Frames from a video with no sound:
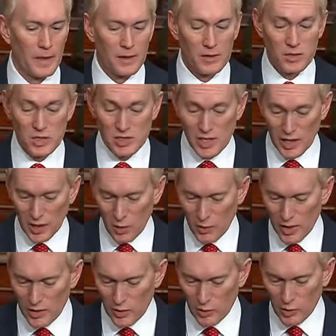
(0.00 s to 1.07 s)
to take
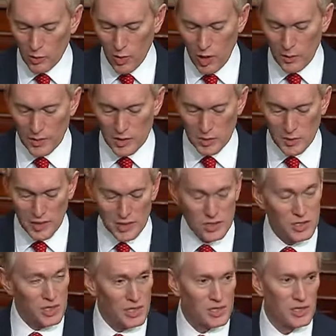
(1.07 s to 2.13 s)
away the requirement to be a
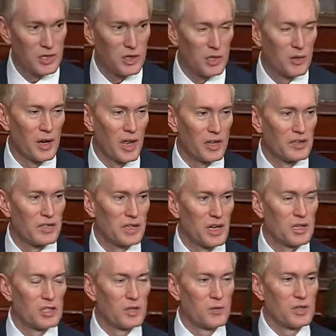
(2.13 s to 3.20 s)
citizen of the United
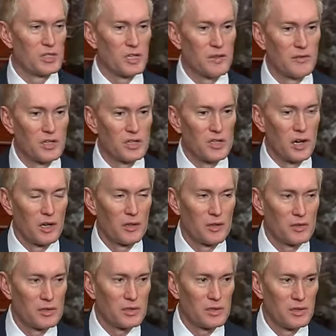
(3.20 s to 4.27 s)
States to receive these
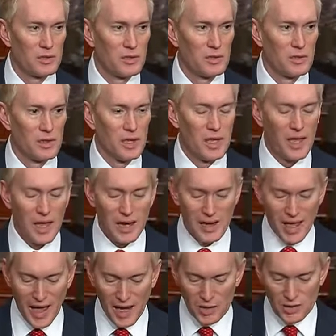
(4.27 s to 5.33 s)
dollars, and to
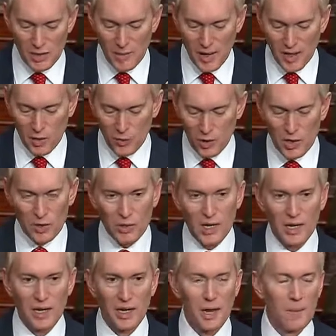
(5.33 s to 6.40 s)
actually make it where you're
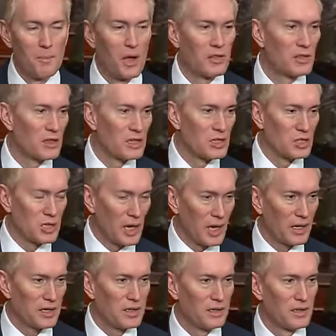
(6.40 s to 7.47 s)
getting a monthly
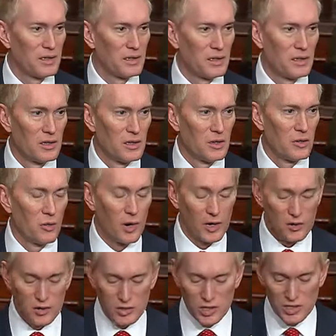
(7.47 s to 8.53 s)
check rather
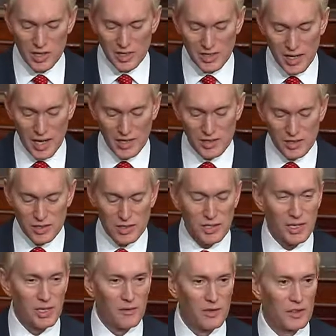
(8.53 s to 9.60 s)
than just a tax
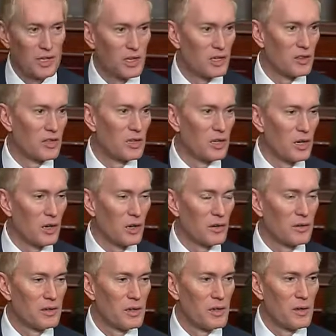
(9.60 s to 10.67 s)
incentive at the end of the year
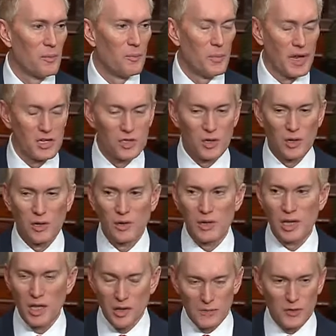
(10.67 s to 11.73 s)
based on
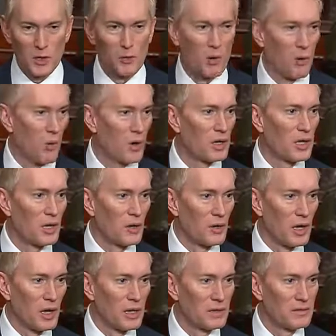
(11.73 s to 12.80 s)
if you were working or
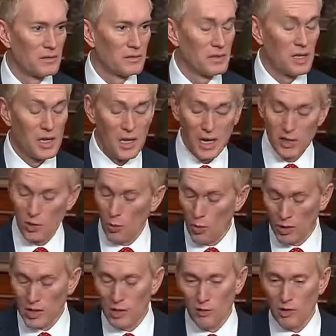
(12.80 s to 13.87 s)
not. And the
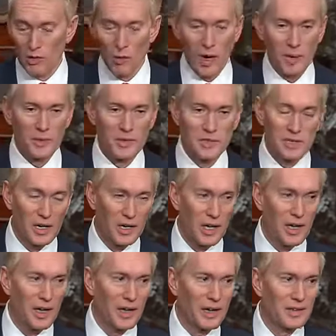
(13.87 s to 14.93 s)
working requirement's not
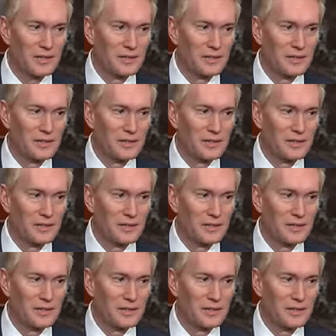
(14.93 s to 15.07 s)
high.